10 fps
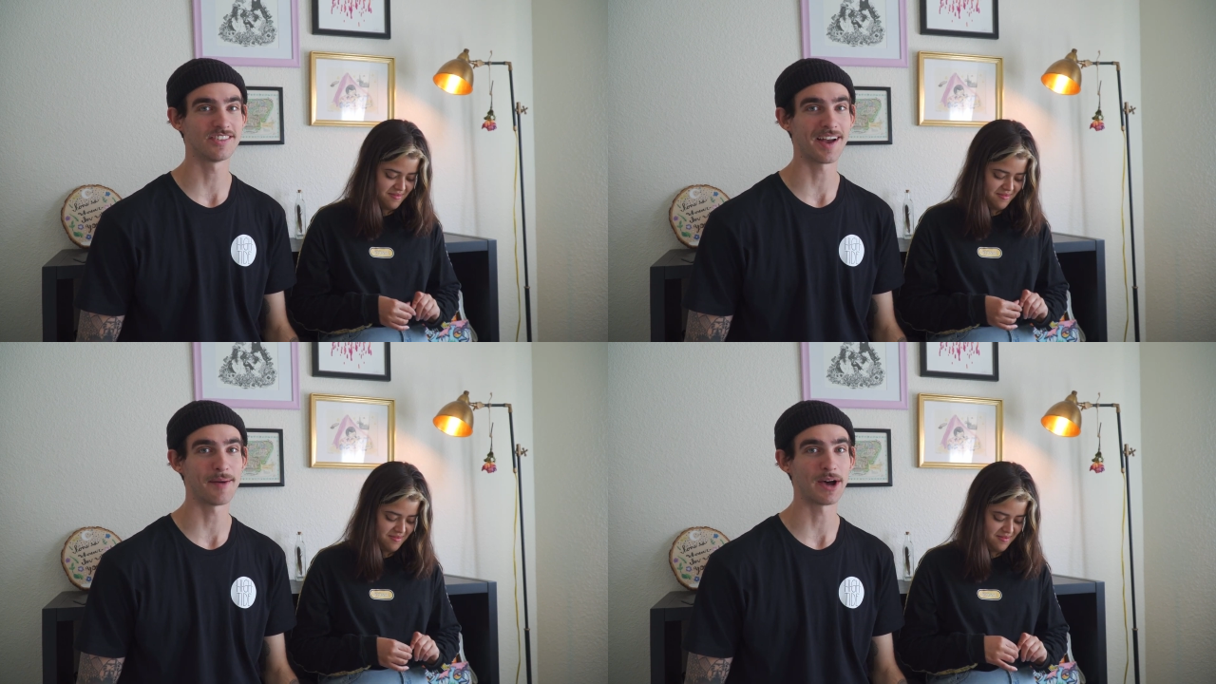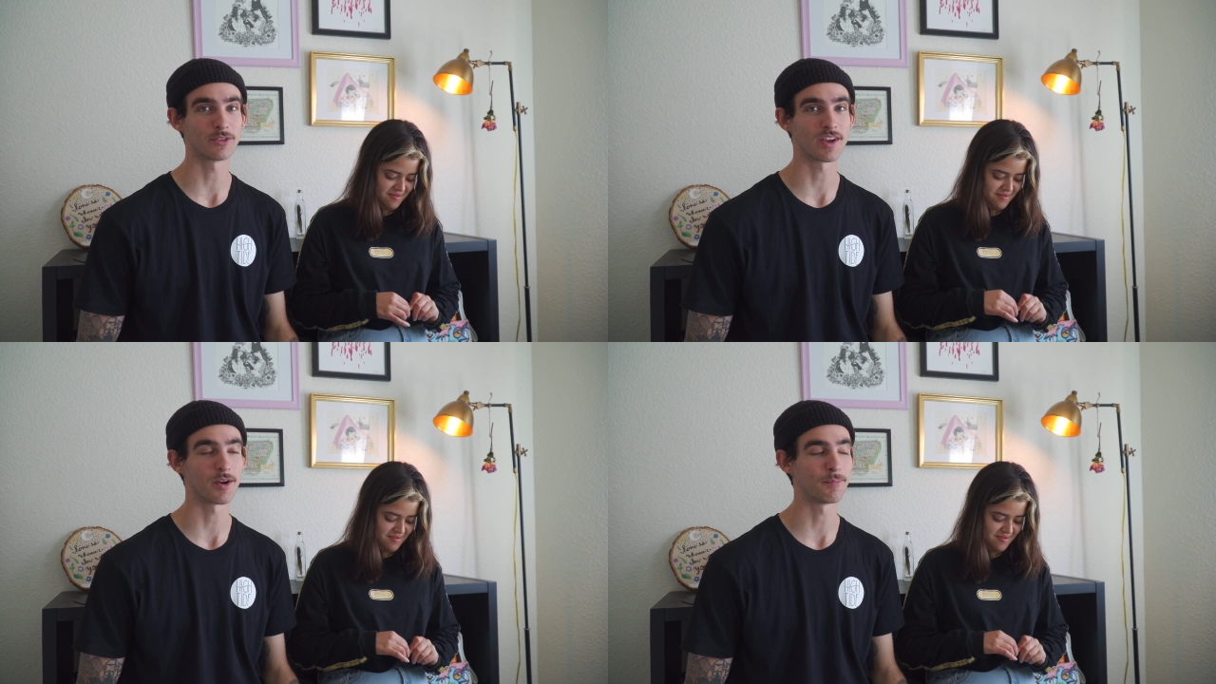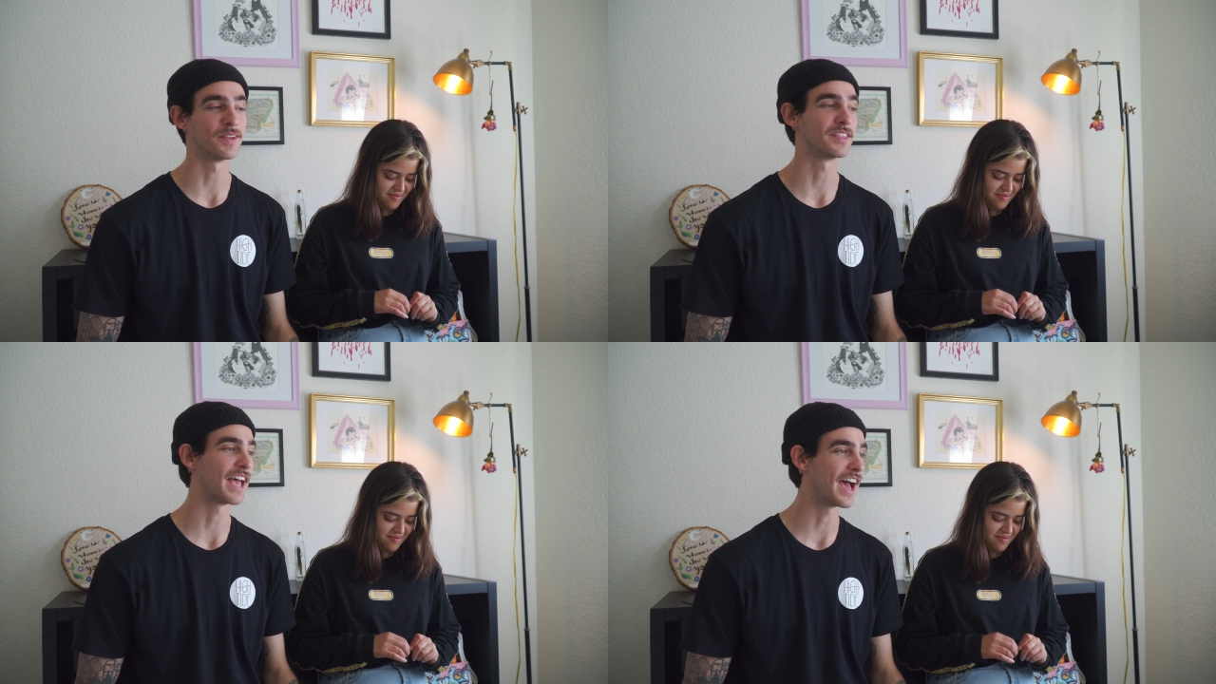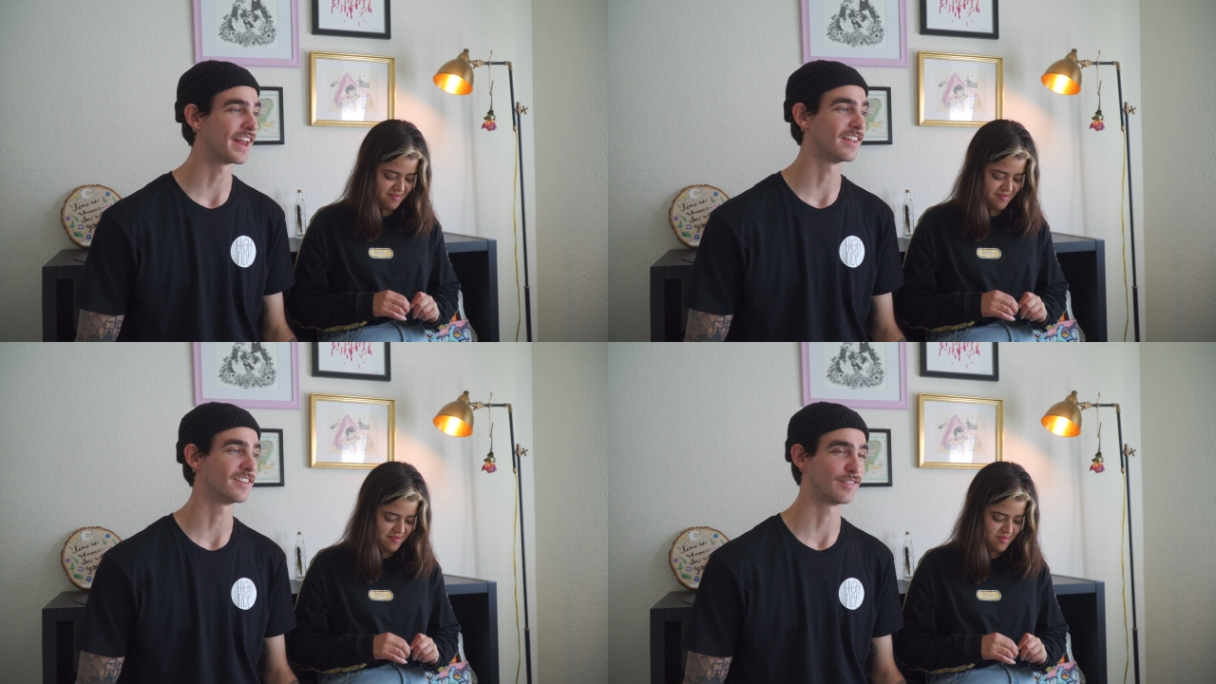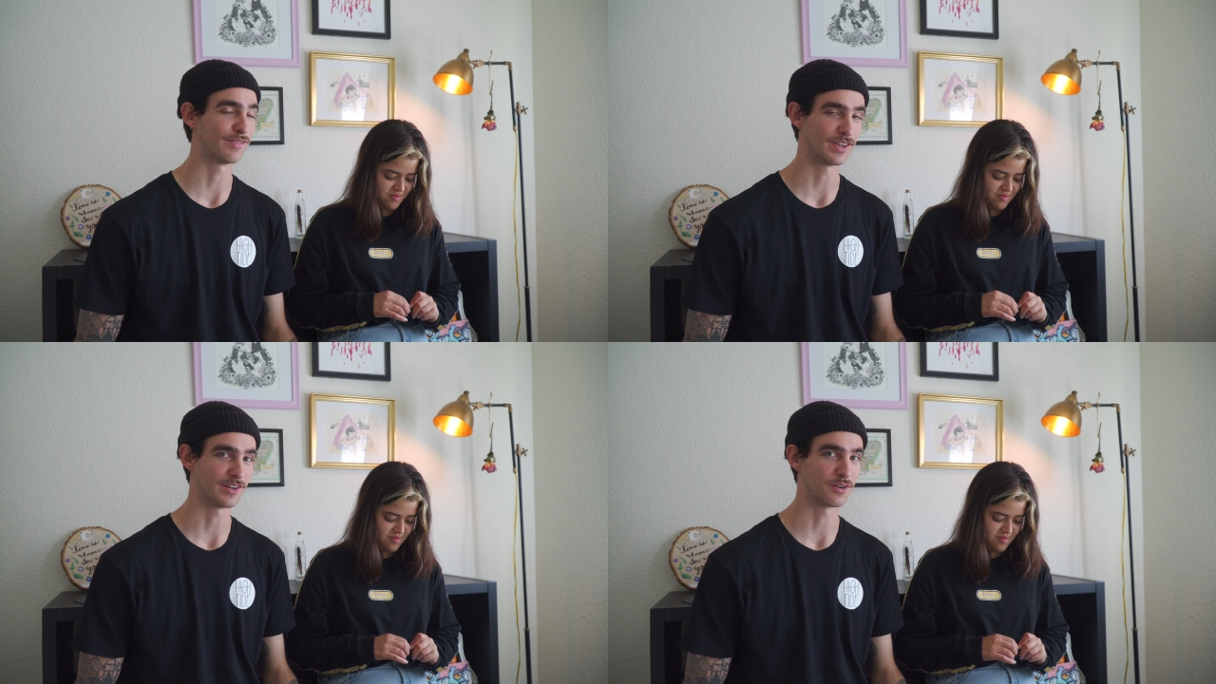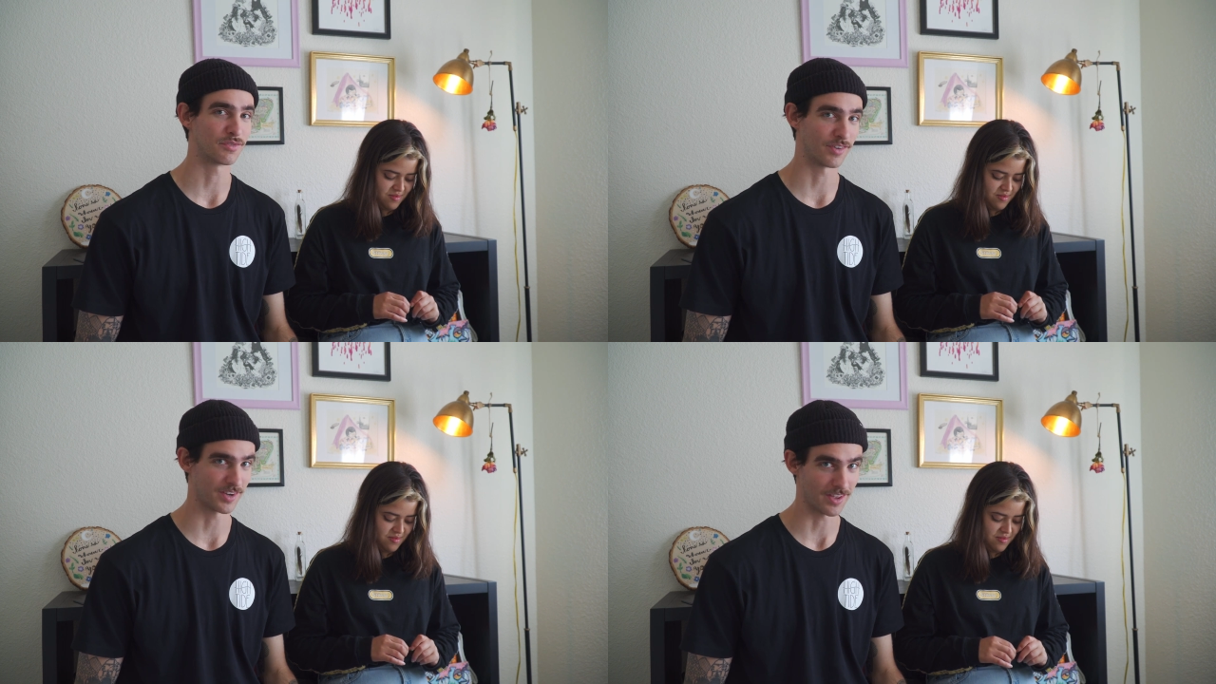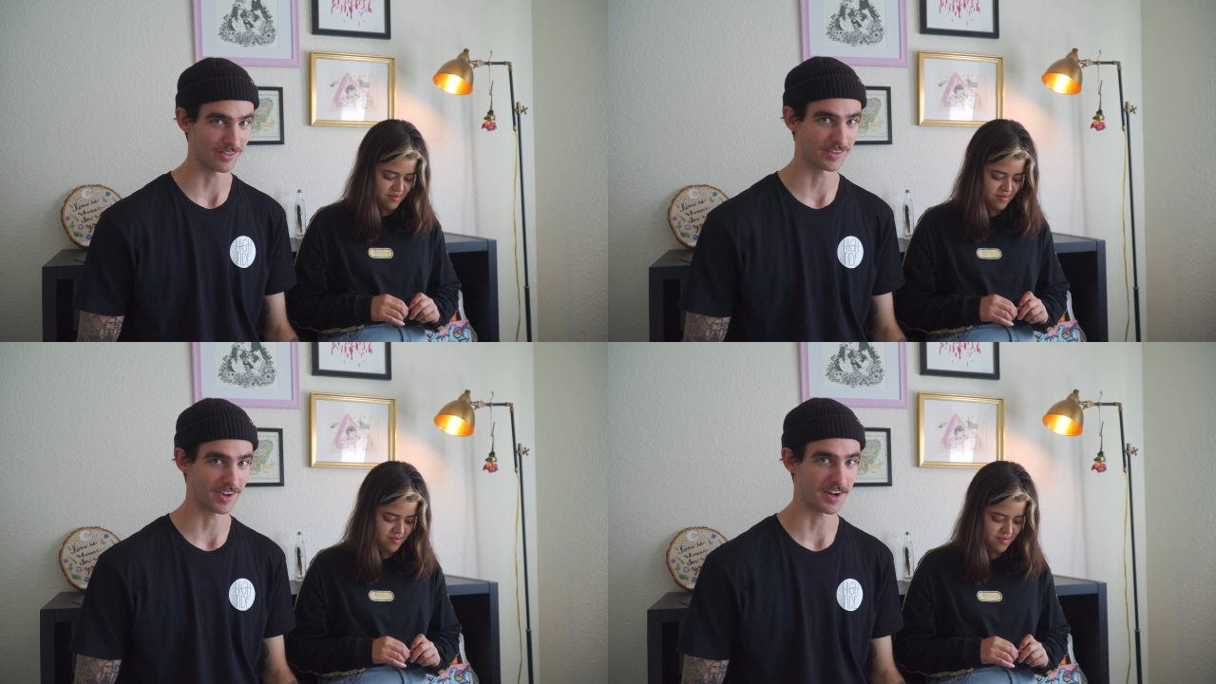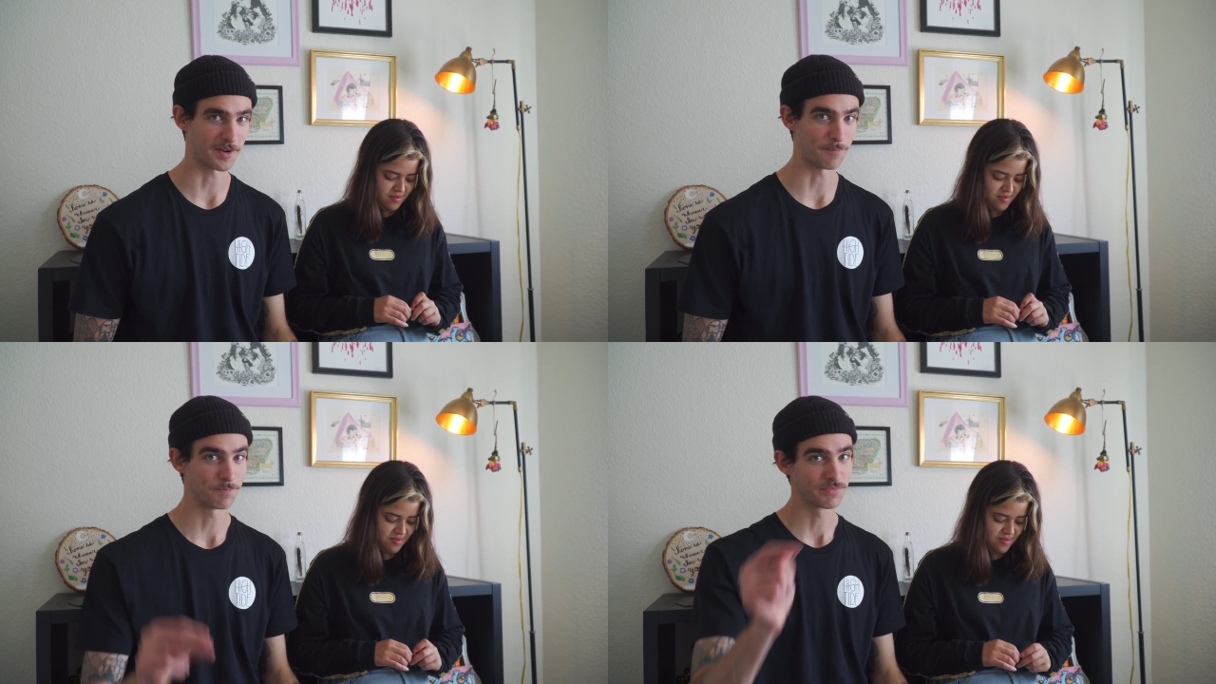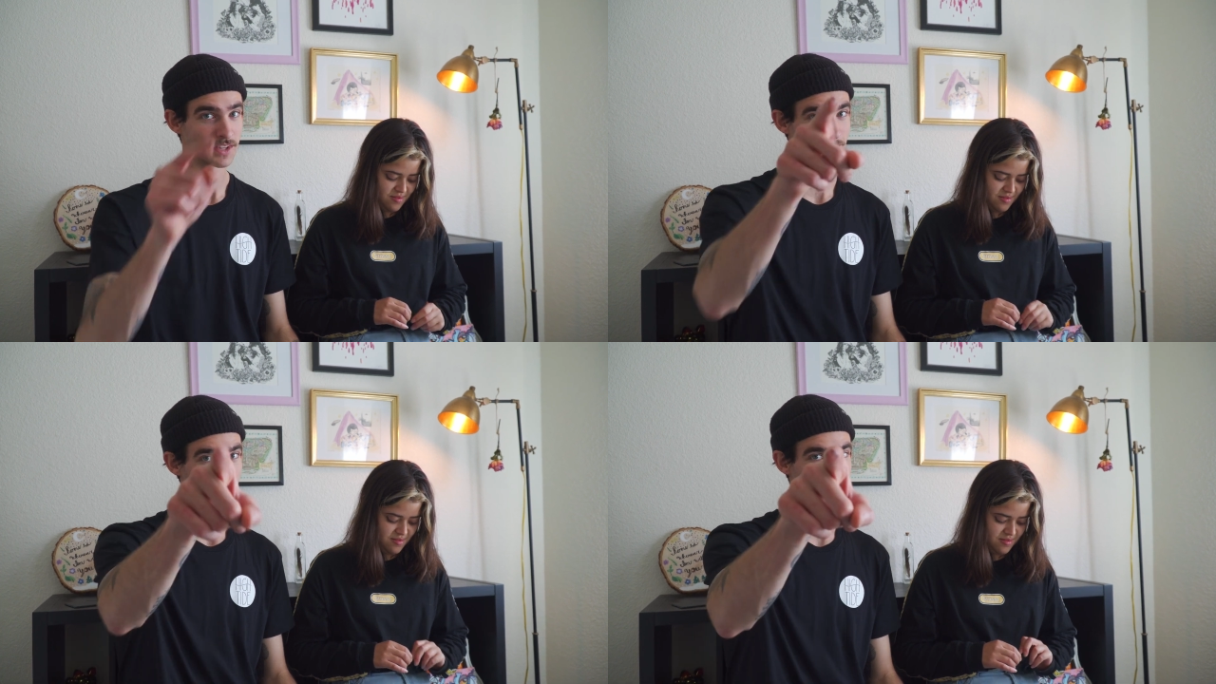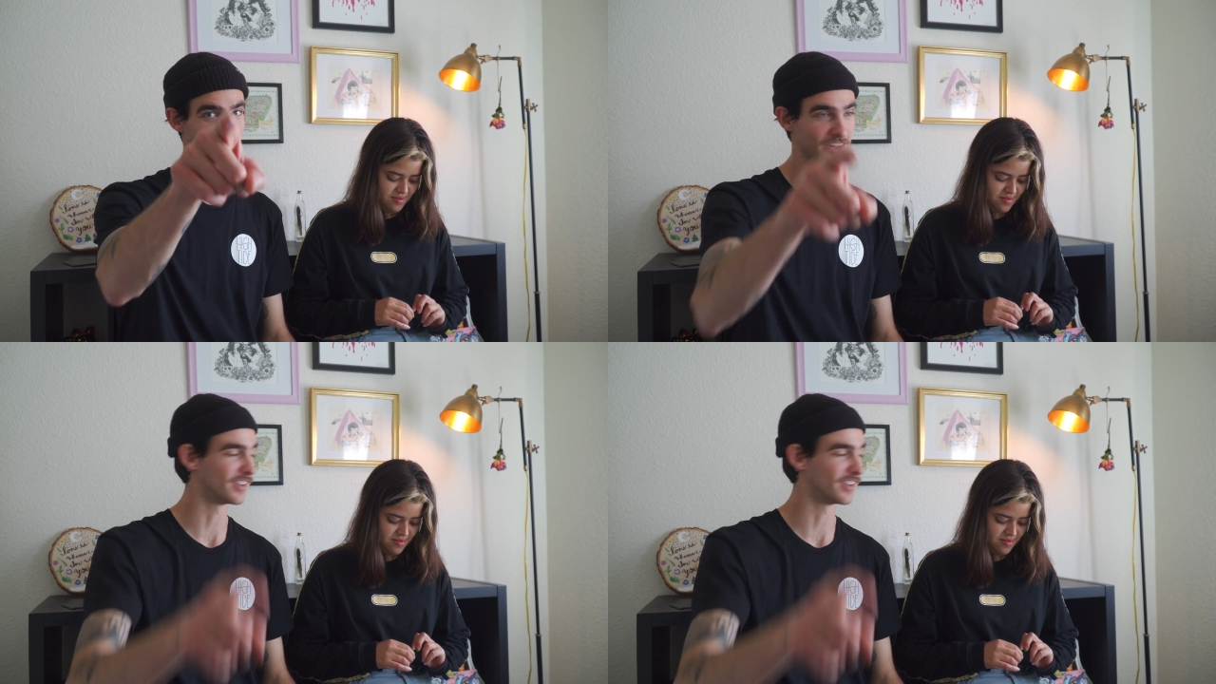Speaker 1: job out there, but that is a video for another time. So stay